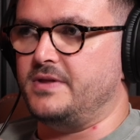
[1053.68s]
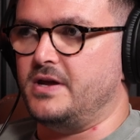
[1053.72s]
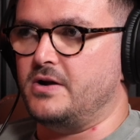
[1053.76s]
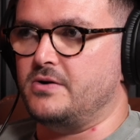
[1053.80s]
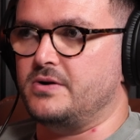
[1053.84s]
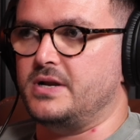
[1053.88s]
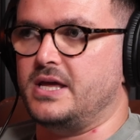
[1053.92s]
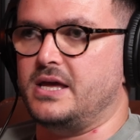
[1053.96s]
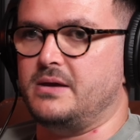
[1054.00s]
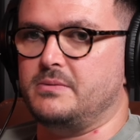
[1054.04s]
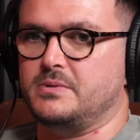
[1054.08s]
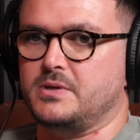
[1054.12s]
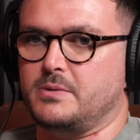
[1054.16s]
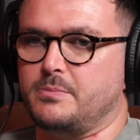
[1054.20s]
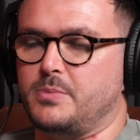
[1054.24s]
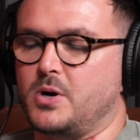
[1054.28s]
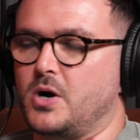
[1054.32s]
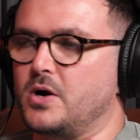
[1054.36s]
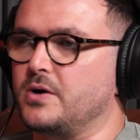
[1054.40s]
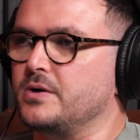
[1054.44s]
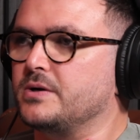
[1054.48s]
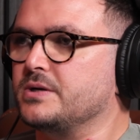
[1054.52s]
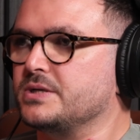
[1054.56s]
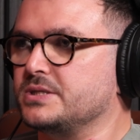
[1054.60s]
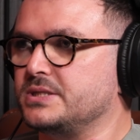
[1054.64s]
their name, their
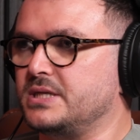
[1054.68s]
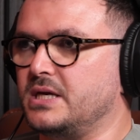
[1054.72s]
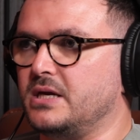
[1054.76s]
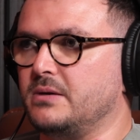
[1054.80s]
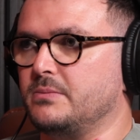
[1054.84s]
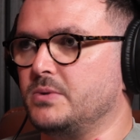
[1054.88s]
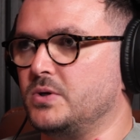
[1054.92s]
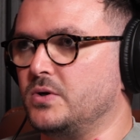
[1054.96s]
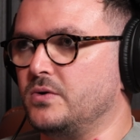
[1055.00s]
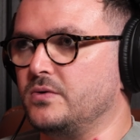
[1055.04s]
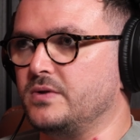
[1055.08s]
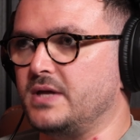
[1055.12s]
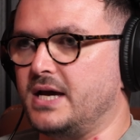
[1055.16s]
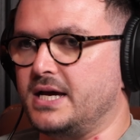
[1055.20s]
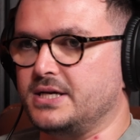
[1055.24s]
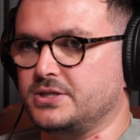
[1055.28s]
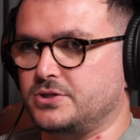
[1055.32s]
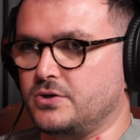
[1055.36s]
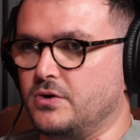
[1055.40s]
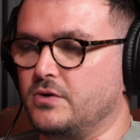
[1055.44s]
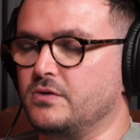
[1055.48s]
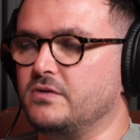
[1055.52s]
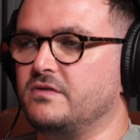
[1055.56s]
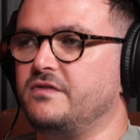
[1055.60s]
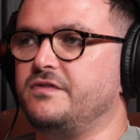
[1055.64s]
partner's name and all that. It's
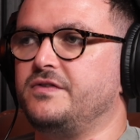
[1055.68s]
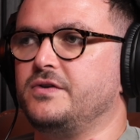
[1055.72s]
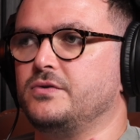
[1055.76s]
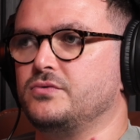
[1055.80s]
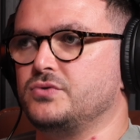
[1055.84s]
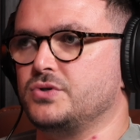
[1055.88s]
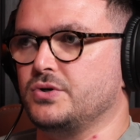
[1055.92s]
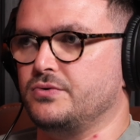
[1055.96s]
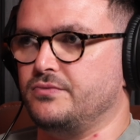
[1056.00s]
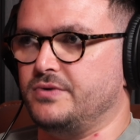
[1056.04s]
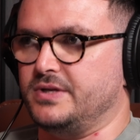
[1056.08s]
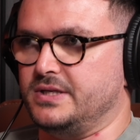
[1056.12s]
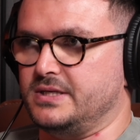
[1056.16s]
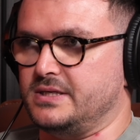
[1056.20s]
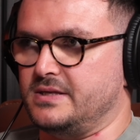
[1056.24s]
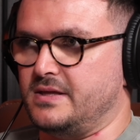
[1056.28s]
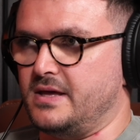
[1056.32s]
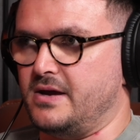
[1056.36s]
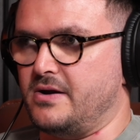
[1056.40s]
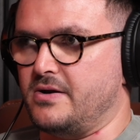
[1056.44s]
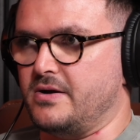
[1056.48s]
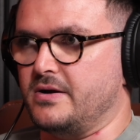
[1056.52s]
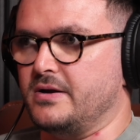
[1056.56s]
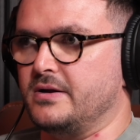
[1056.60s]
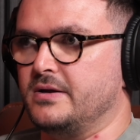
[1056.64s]
got all the fields already
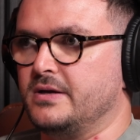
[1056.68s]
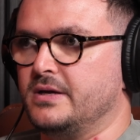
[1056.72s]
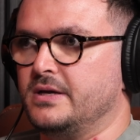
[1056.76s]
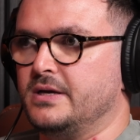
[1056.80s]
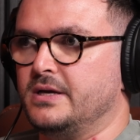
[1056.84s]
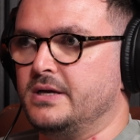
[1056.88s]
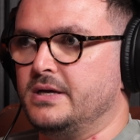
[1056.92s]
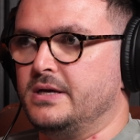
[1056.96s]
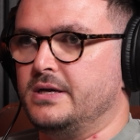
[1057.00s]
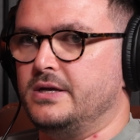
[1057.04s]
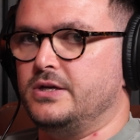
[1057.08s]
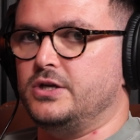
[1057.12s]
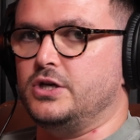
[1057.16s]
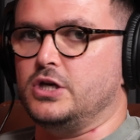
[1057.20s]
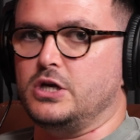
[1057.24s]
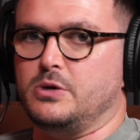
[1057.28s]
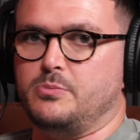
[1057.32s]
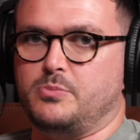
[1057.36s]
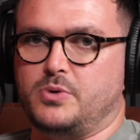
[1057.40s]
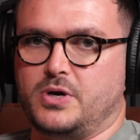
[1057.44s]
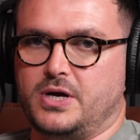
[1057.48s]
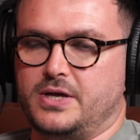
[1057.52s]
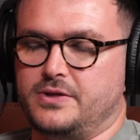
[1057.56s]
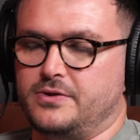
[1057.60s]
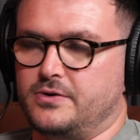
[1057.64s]
there. You
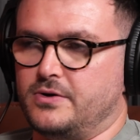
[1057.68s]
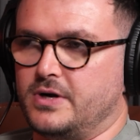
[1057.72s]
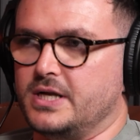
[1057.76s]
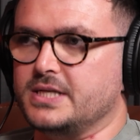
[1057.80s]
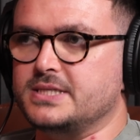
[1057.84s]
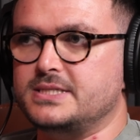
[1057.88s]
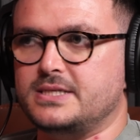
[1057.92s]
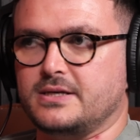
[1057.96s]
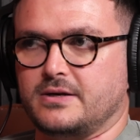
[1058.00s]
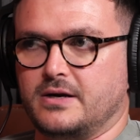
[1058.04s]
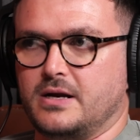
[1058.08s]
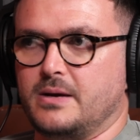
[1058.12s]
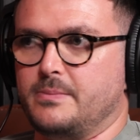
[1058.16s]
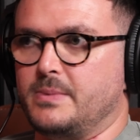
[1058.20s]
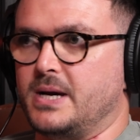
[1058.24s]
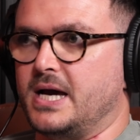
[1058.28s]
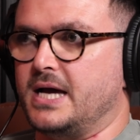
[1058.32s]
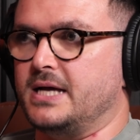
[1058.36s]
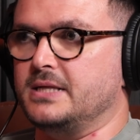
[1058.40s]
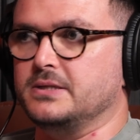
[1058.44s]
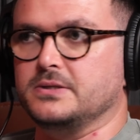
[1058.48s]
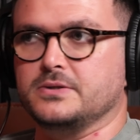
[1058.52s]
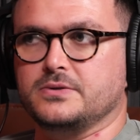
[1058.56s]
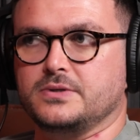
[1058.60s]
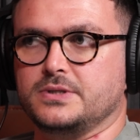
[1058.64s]
can put in their Instagram
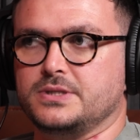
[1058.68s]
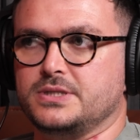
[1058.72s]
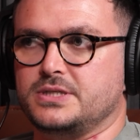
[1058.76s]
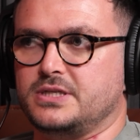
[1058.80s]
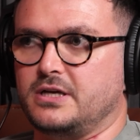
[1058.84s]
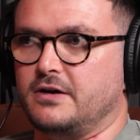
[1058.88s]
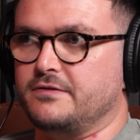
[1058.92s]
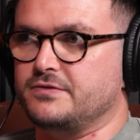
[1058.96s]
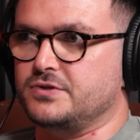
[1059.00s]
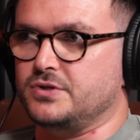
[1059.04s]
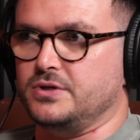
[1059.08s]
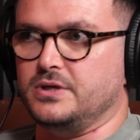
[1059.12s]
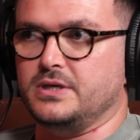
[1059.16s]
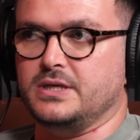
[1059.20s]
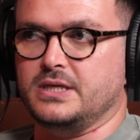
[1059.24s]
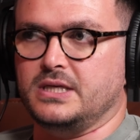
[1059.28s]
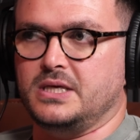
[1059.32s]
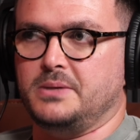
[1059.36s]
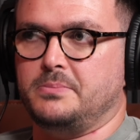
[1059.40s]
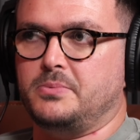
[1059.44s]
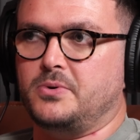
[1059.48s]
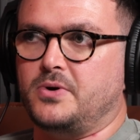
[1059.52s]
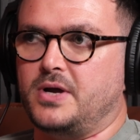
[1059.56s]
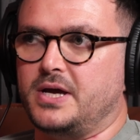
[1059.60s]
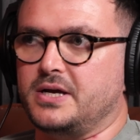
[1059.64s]
handle and stuff, so you can
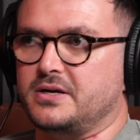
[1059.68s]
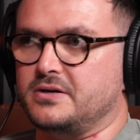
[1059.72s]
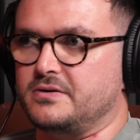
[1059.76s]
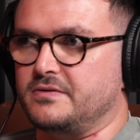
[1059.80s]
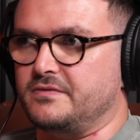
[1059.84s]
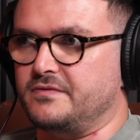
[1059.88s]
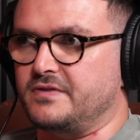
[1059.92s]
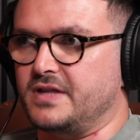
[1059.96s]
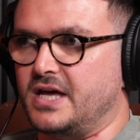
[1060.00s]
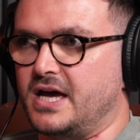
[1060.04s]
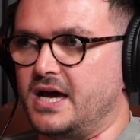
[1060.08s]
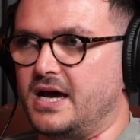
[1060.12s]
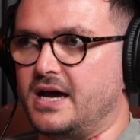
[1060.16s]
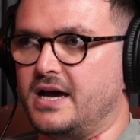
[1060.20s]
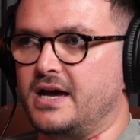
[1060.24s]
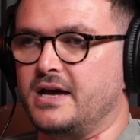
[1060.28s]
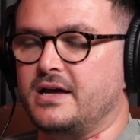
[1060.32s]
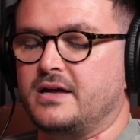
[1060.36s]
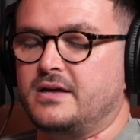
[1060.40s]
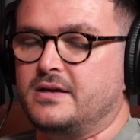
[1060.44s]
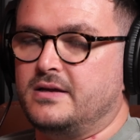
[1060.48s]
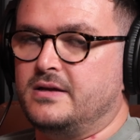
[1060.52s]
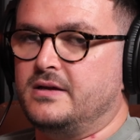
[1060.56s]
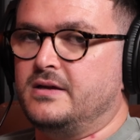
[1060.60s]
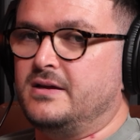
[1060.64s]
keep a record of that.
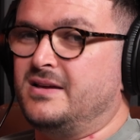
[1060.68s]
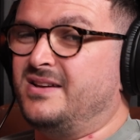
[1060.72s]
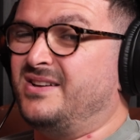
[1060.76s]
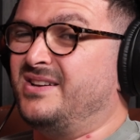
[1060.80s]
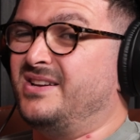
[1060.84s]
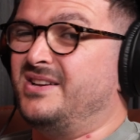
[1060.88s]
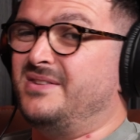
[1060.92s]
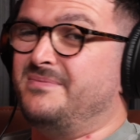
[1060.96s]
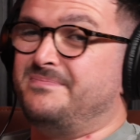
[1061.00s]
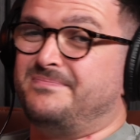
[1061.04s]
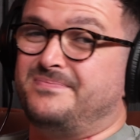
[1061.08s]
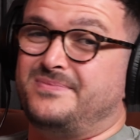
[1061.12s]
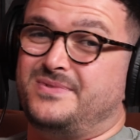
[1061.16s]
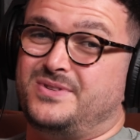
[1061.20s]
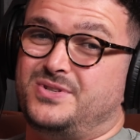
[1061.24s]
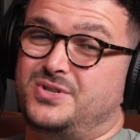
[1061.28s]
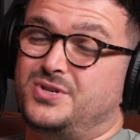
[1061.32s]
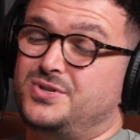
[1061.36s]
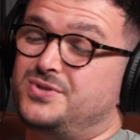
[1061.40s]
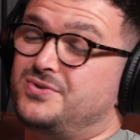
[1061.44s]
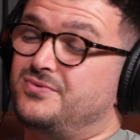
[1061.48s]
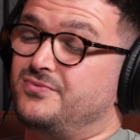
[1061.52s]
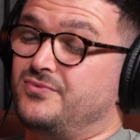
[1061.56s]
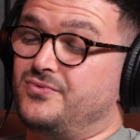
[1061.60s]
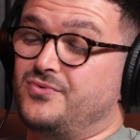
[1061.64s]

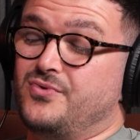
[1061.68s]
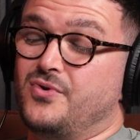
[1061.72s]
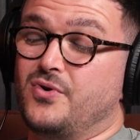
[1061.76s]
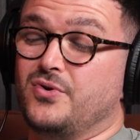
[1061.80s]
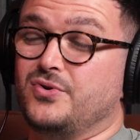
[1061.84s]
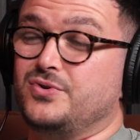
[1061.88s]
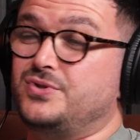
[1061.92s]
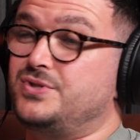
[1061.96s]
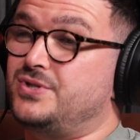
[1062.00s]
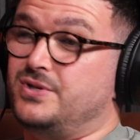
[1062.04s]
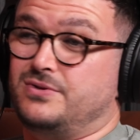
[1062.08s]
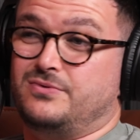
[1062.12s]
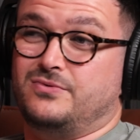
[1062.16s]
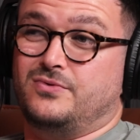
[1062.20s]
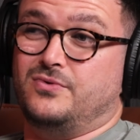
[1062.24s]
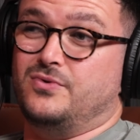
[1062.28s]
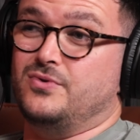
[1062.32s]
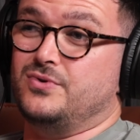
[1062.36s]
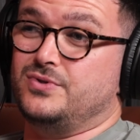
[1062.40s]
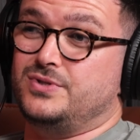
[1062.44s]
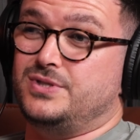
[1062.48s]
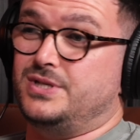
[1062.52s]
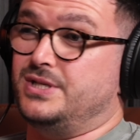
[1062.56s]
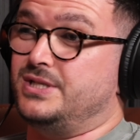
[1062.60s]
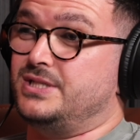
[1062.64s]
Just loads and
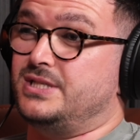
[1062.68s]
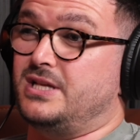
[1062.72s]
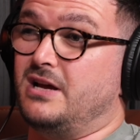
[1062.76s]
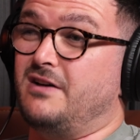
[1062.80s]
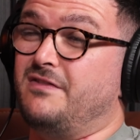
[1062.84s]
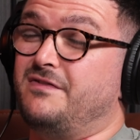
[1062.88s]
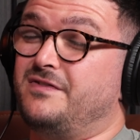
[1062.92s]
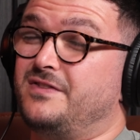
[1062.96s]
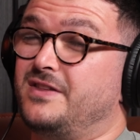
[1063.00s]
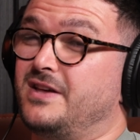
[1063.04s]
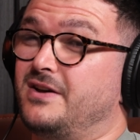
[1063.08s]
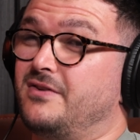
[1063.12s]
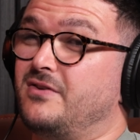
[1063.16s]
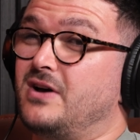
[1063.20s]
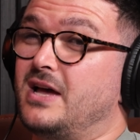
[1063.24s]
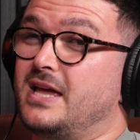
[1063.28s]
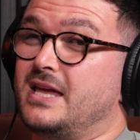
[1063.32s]
loads of stuff that